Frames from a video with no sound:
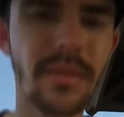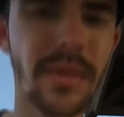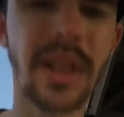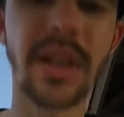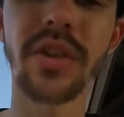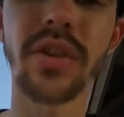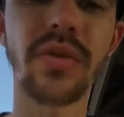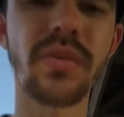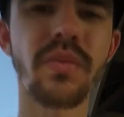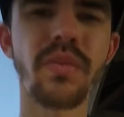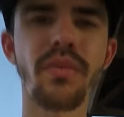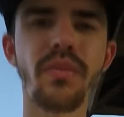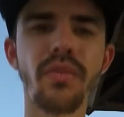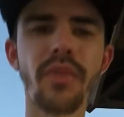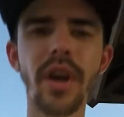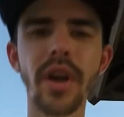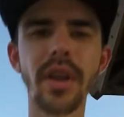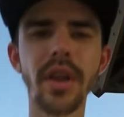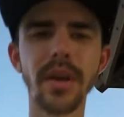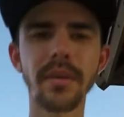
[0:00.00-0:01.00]
just
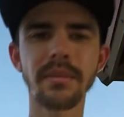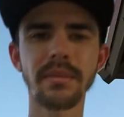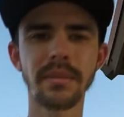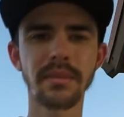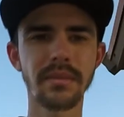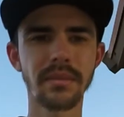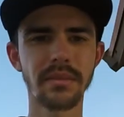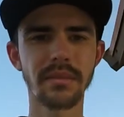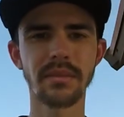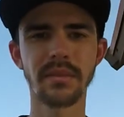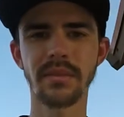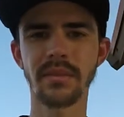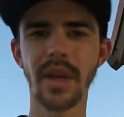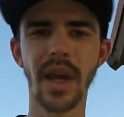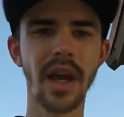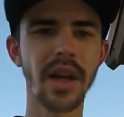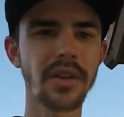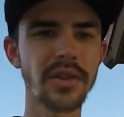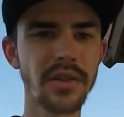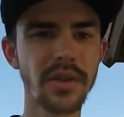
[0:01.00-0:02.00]
reel them
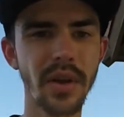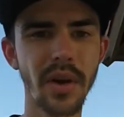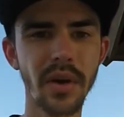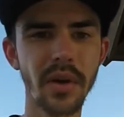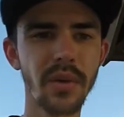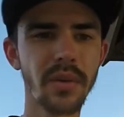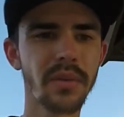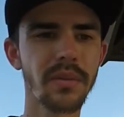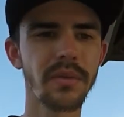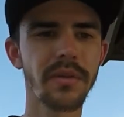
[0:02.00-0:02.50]
kind of slow,